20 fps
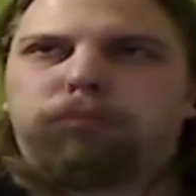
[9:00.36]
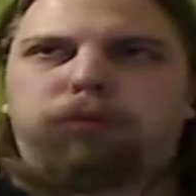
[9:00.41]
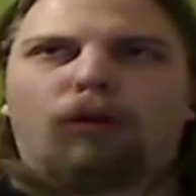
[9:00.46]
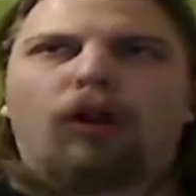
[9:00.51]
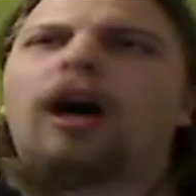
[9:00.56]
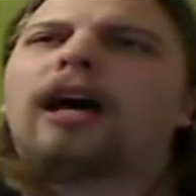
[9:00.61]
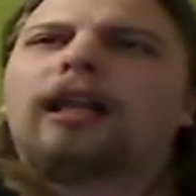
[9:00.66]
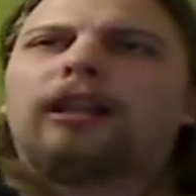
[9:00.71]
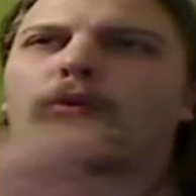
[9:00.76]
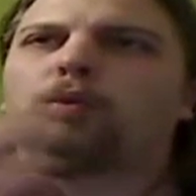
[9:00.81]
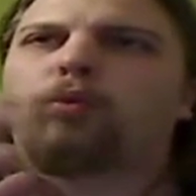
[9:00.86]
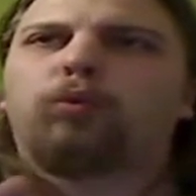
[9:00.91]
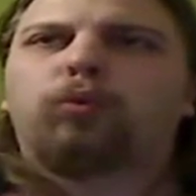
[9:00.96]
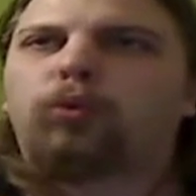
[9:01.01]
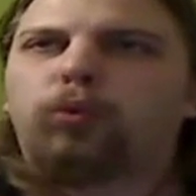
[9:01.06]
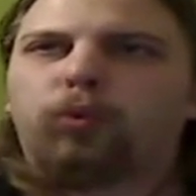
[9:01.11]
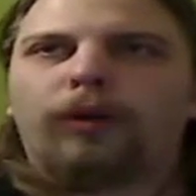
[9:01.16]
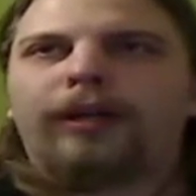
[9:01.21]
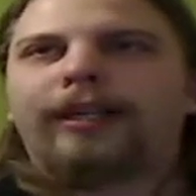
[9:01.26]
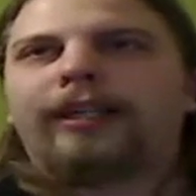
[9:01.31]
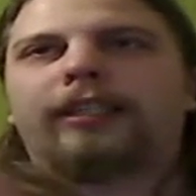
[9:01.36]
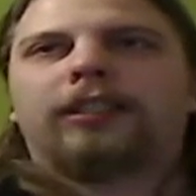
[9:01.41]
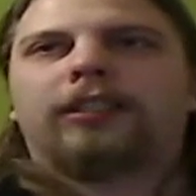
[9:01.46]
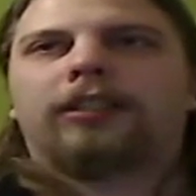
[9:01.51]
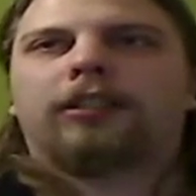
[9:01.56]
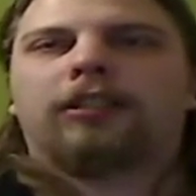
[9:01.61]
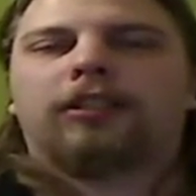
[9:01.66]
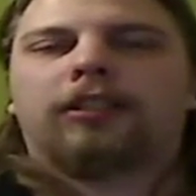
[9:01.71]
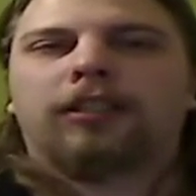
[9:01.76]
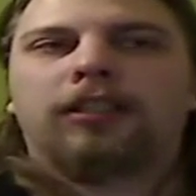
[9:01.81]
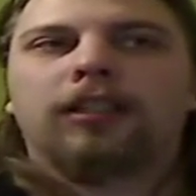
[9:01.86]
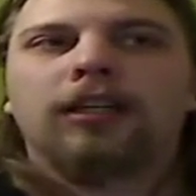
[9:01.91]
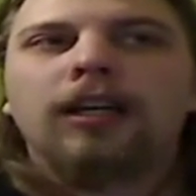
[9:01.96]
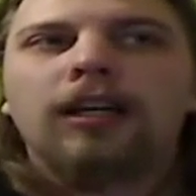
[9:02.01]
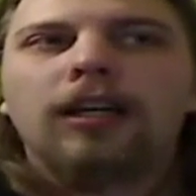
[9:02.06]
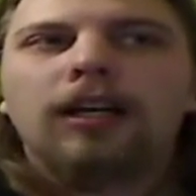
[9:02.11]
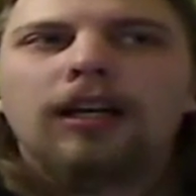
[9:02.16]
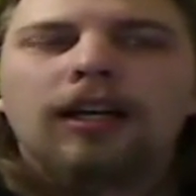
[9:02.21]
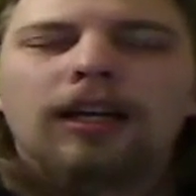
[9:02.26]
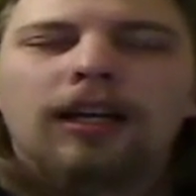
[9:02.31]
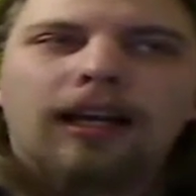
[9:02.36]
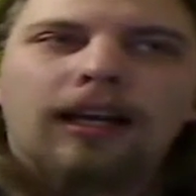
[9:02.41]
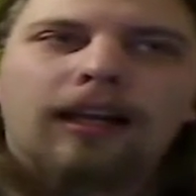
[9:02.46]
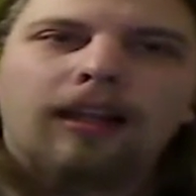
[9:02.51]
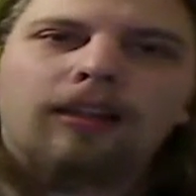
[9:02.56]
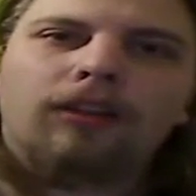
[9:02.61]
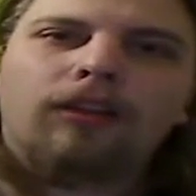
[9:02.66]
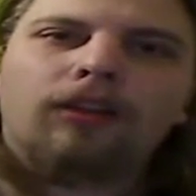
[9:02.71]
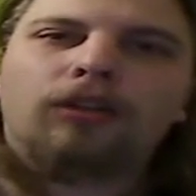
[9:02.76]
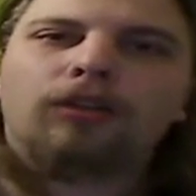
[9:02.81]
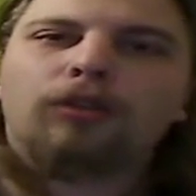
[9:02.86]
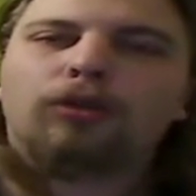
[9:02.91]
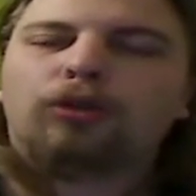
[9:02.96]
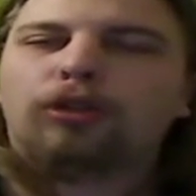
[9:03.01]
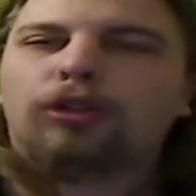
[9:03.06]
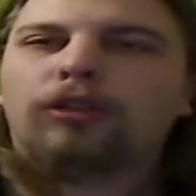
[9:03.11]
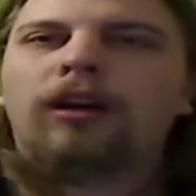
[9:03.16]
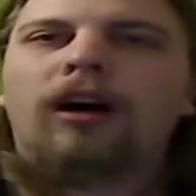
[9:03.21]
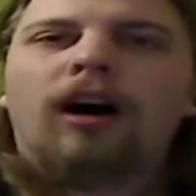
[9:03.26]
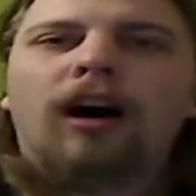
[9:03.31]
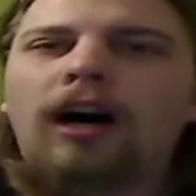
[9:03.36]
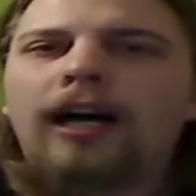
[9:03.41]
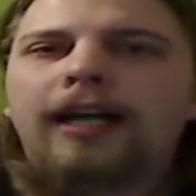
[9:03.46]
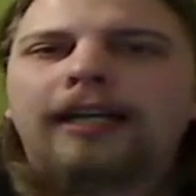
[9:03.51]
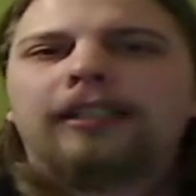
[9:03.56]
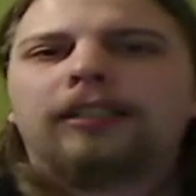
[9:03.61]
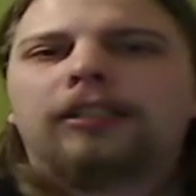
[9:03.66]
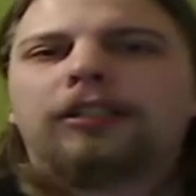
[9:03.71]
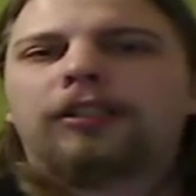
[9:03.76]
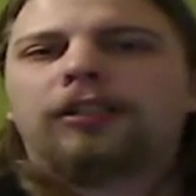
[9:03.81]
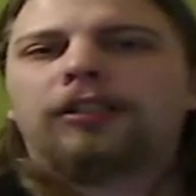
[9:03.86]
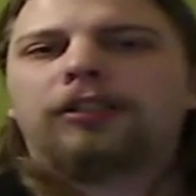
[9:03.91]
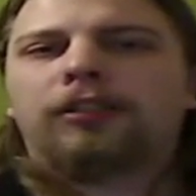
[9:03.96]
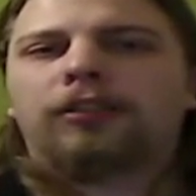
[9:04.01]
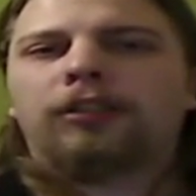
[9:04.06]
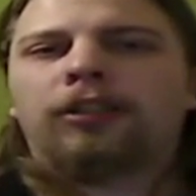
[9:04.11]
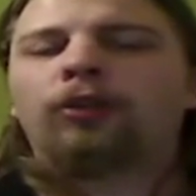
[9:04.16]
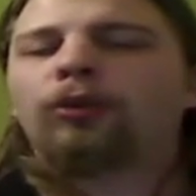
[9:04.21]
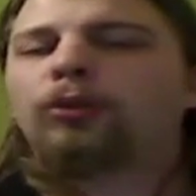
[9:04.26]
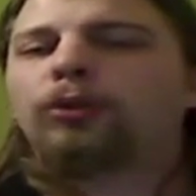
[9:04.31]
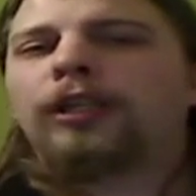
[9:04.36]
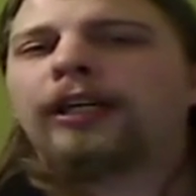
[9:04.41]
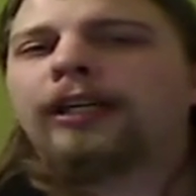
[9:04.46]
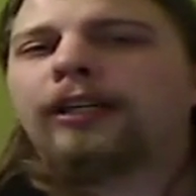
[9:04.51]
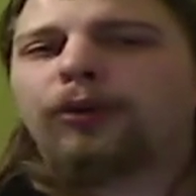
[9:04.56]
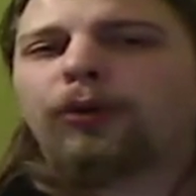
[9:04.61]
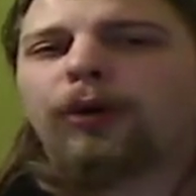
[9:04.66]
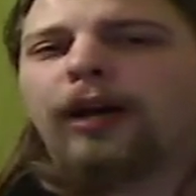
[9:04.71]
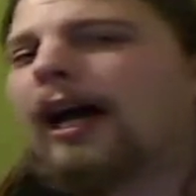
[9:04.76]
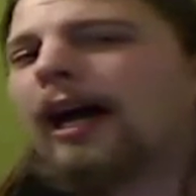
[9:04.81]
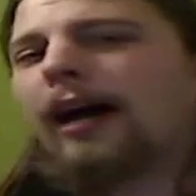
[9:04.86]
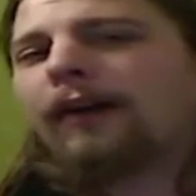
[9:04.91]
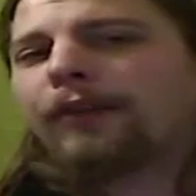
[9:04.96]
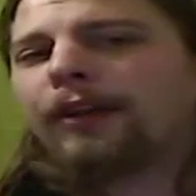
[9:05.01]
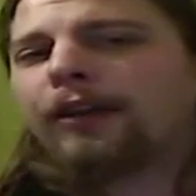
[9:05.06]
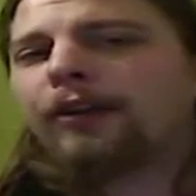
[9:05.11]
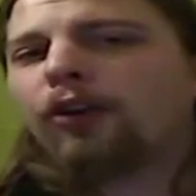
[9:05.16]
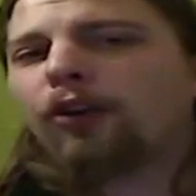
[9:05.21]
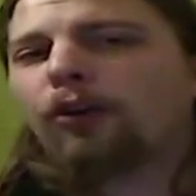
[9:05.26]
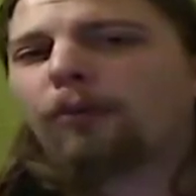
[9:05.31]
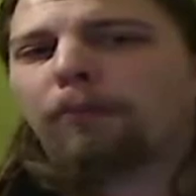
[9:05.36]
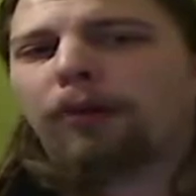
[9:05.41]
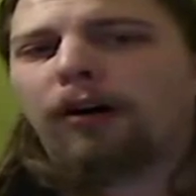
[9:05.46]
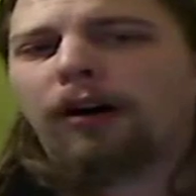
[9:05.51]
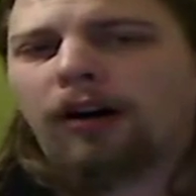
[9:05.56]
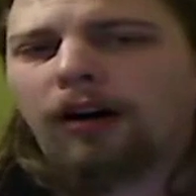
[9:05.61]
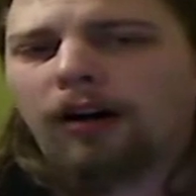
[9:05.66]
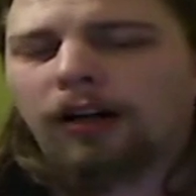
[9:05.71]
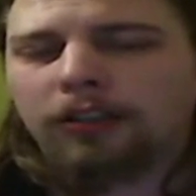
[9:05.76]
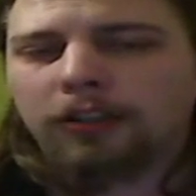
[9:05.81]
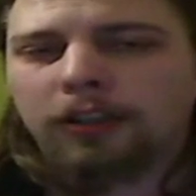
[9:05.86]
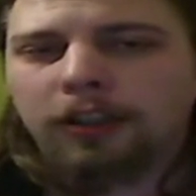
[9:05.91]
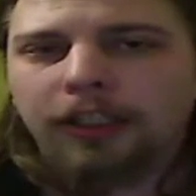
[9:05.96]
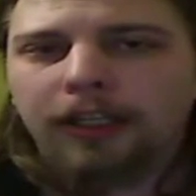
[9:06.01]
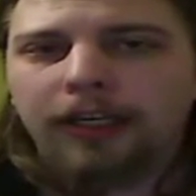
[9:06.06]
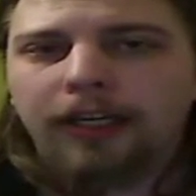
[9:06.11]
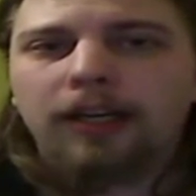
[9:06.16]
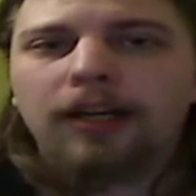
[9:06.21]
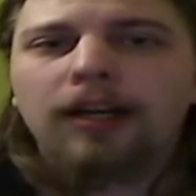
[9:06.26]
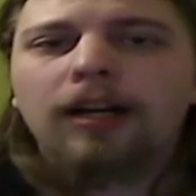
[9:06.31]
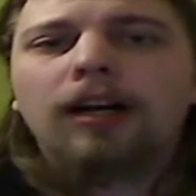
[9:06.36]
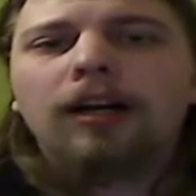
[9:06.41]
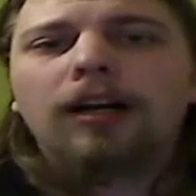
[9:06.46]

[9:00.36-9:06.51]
plot twists. And those guys you tend to have in your party,